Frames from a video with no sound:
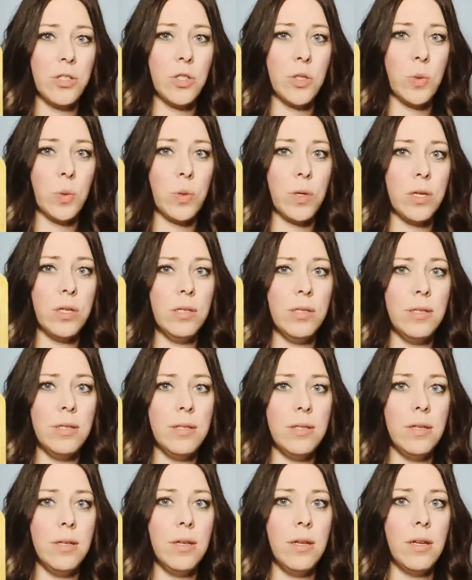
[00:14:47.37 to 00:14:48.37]

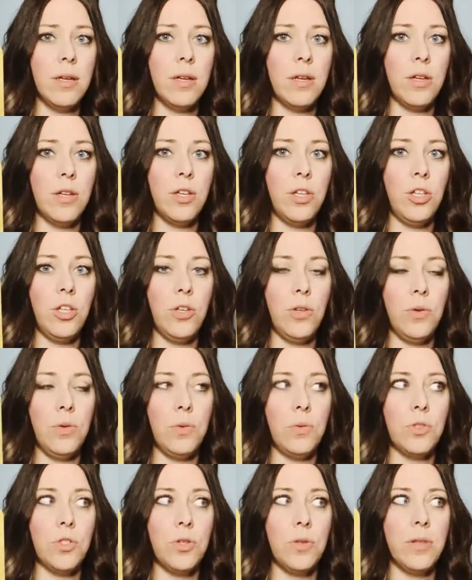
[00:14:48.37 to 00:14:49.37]
swords,
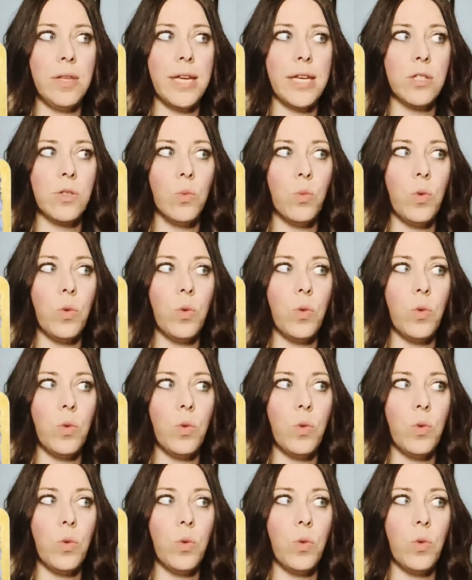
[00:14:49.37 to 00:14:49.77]
two things.